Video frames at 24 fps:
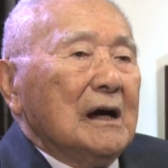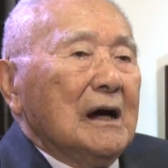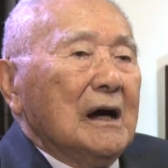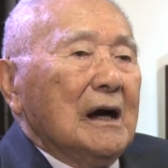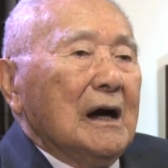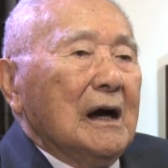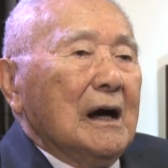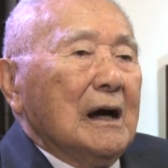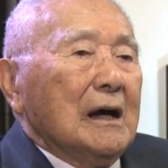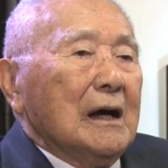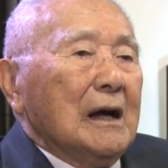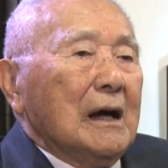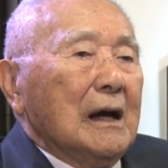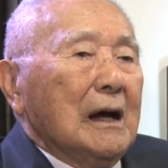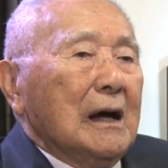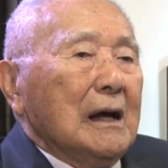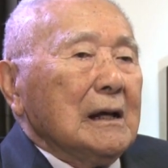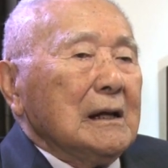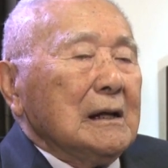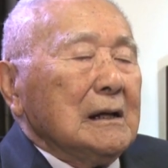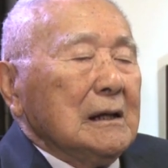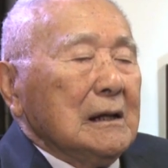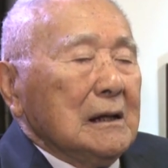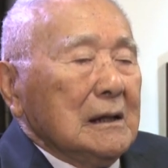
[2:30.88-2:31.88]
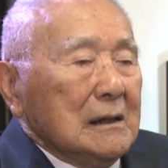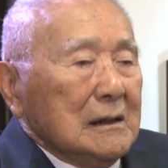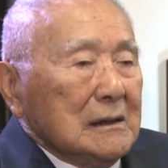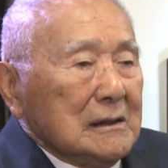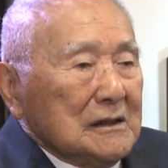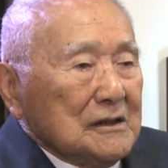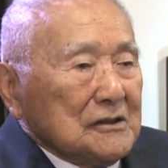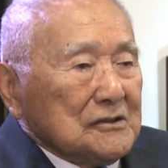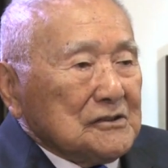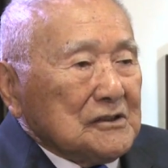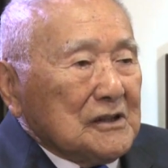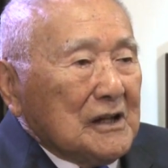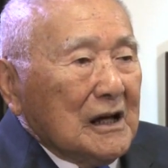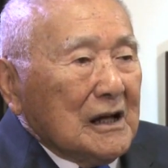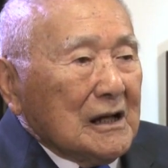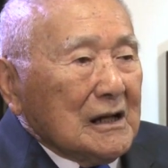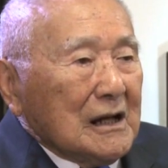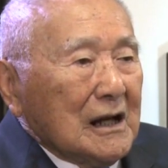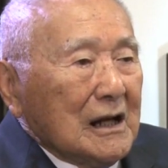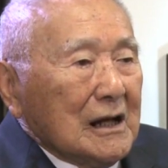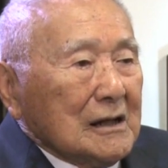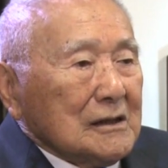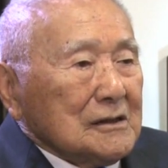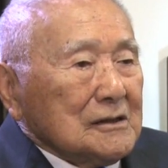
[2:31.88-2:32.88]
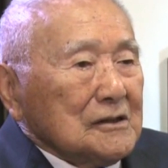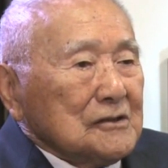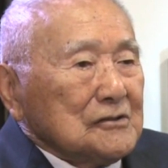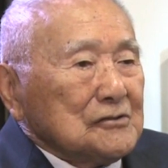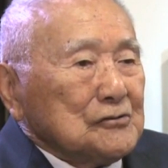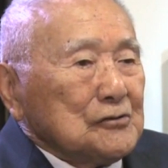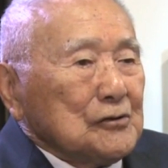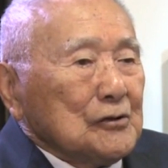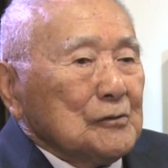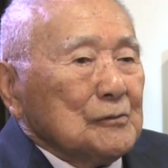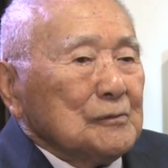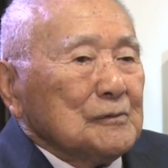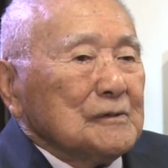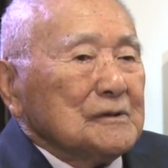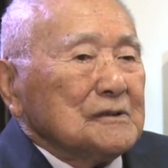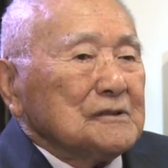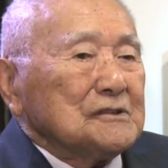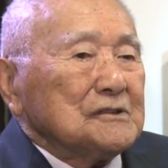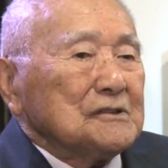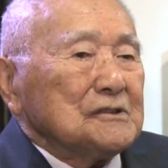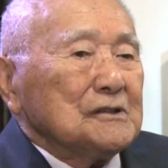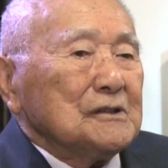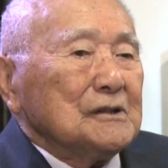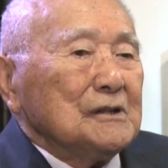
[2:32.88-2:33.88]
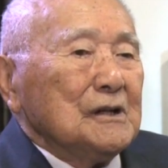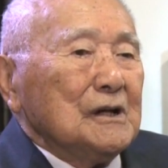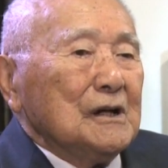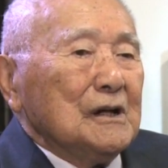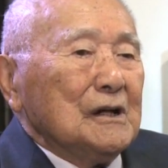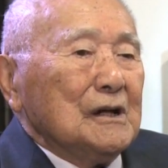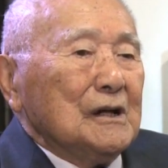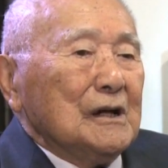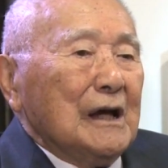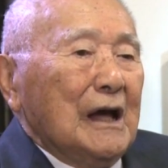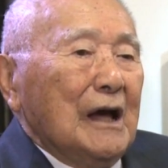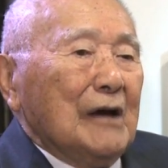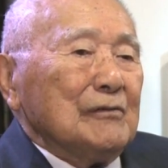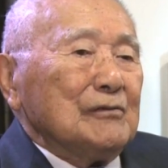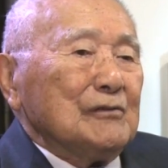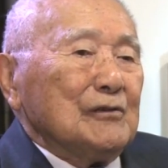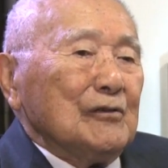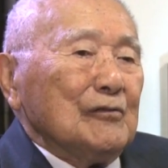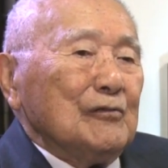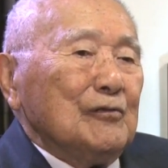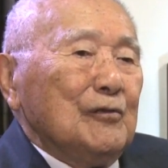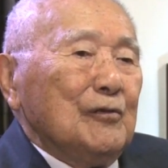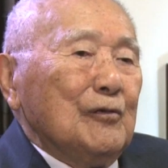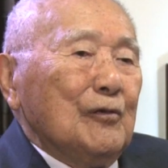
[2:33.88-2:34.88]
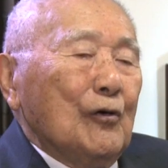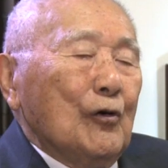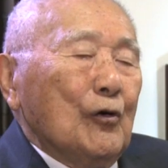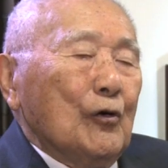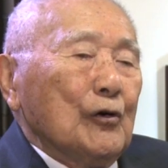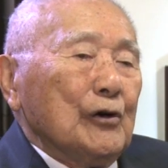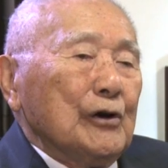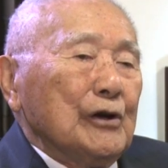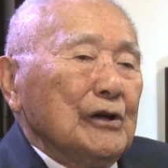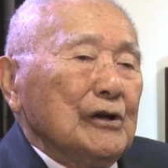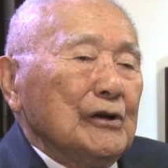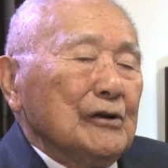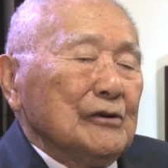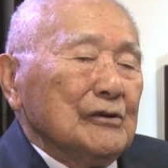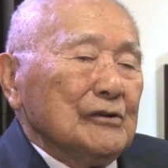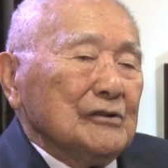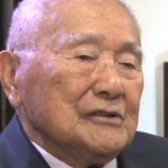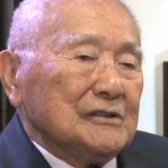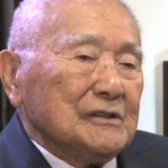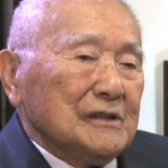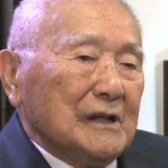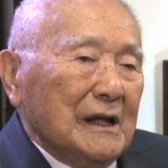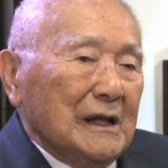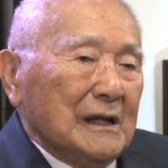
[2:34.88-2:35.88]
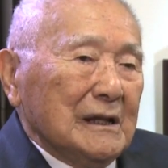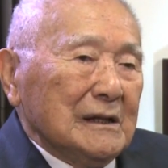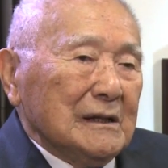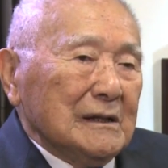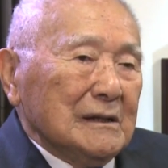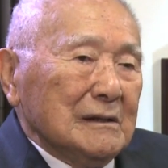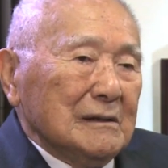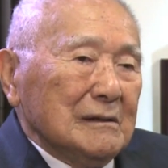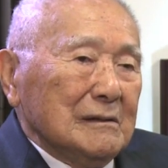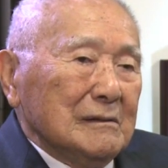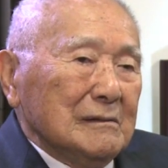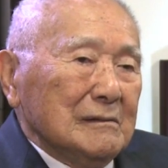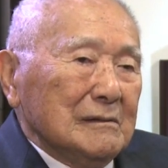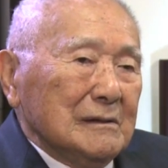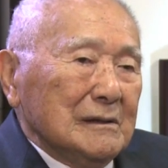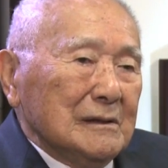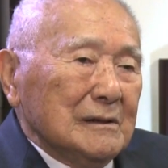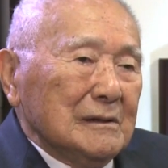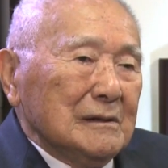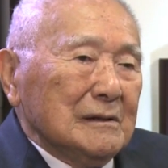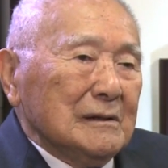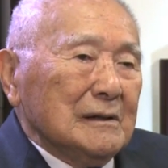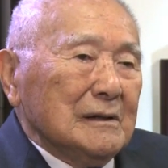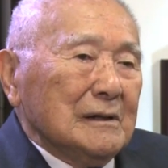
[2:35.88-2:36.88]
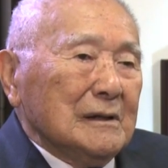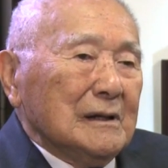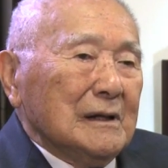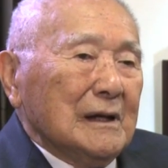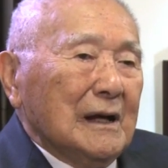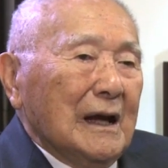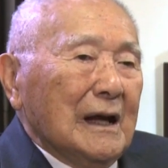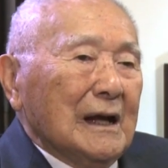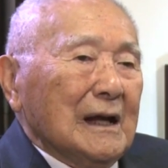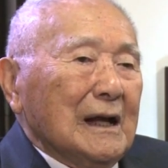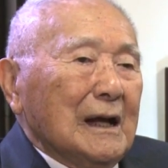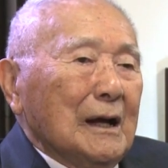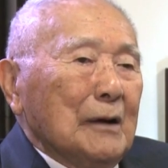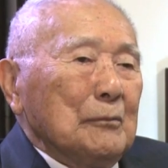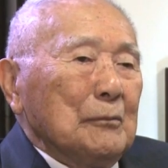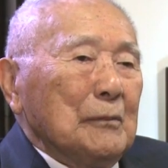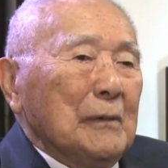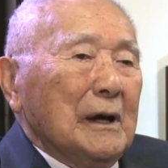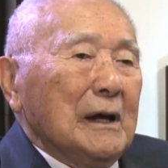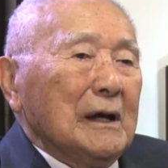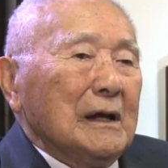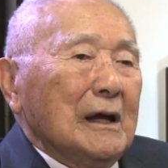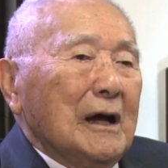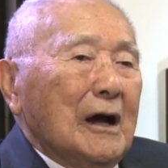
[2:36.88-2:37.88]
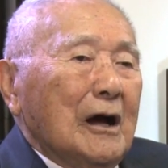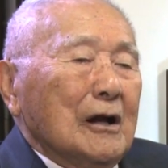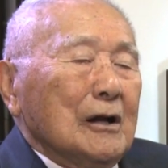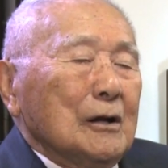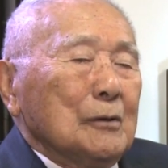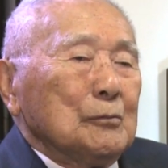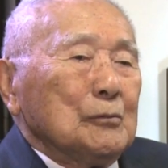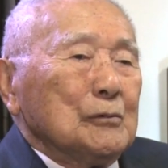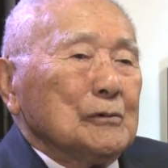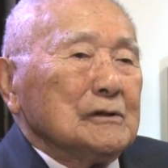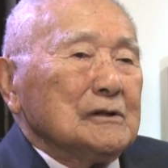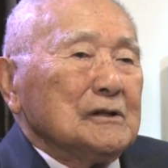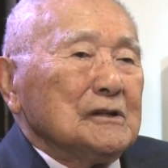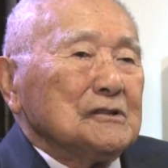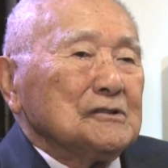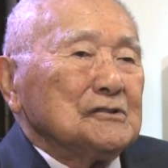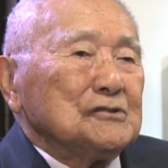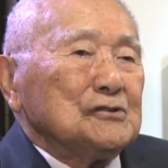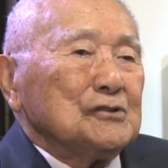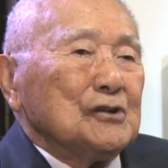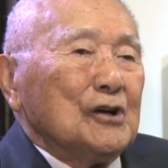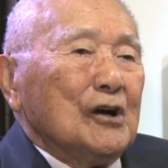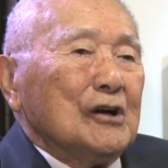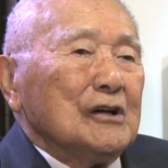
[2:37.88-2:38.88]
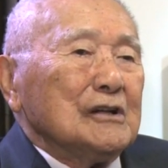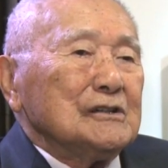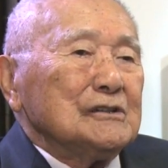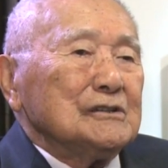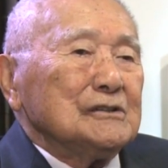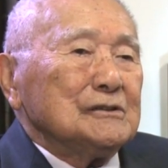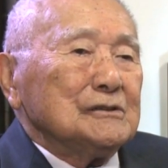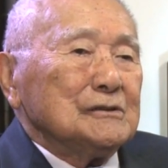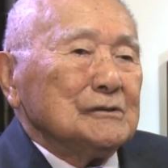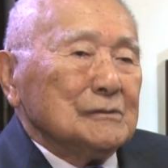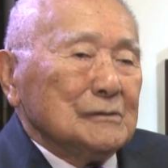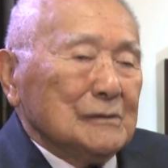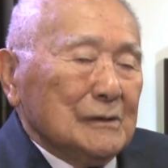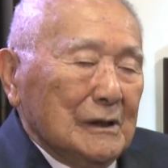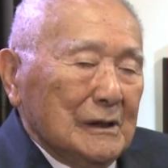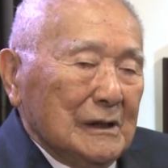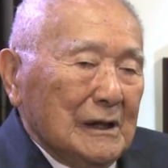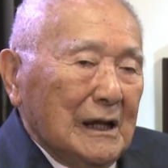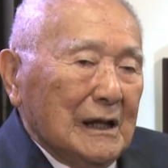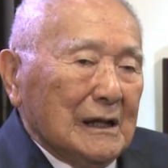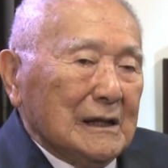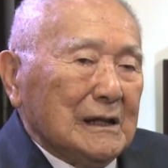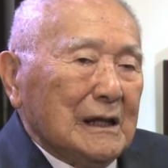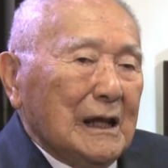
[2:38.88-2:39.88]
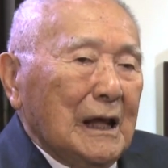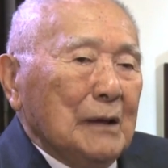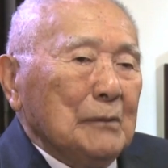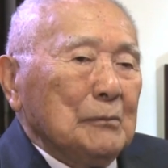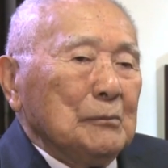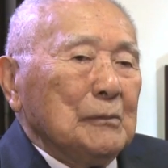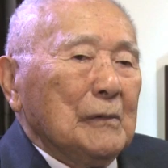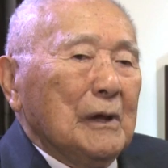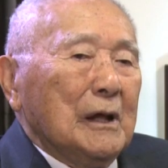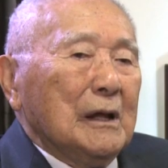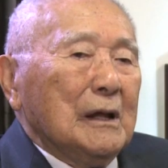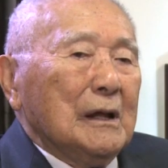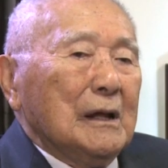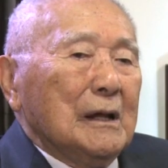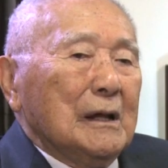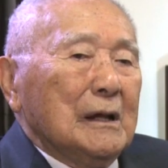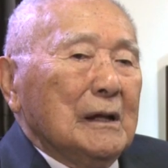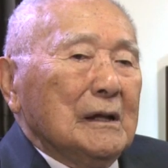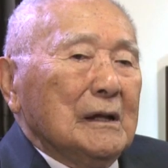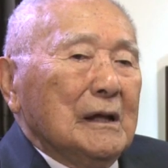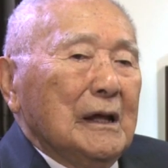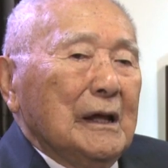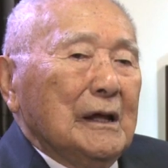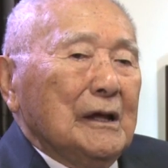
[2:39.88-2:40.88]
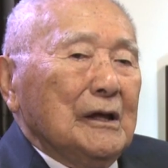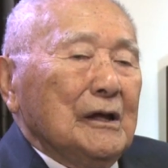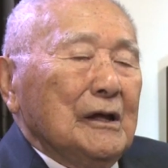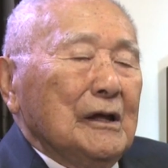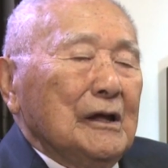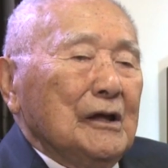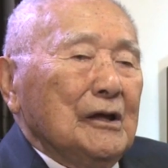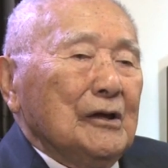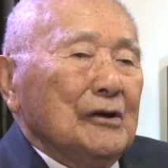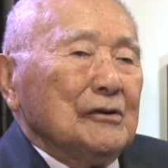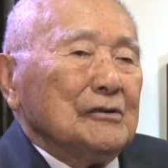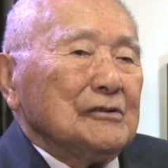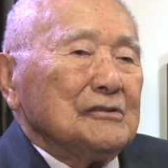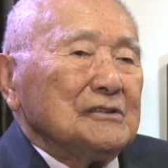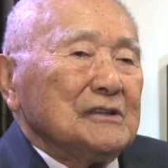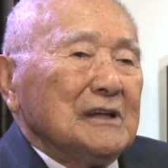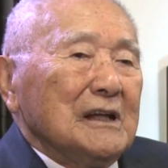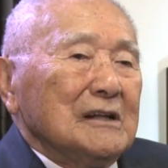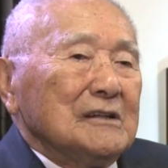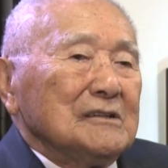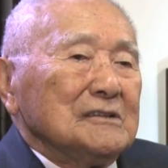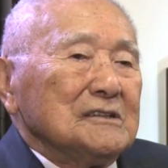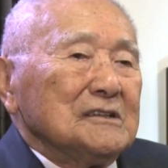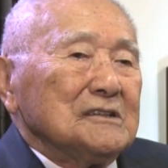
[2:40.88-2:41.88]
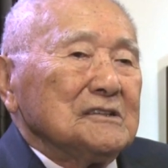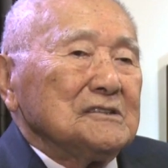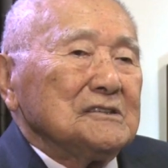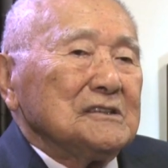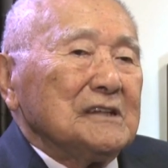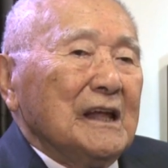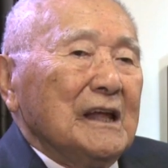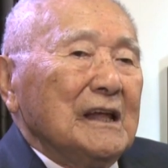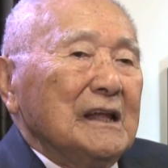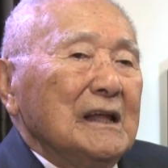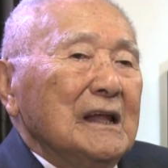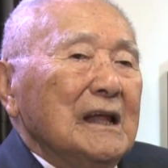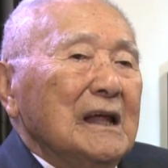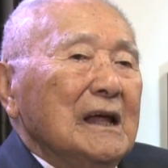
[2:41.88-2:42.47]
I just got out of the service after 4 years, and I got my honorable discharge, and I came here to San Jose State.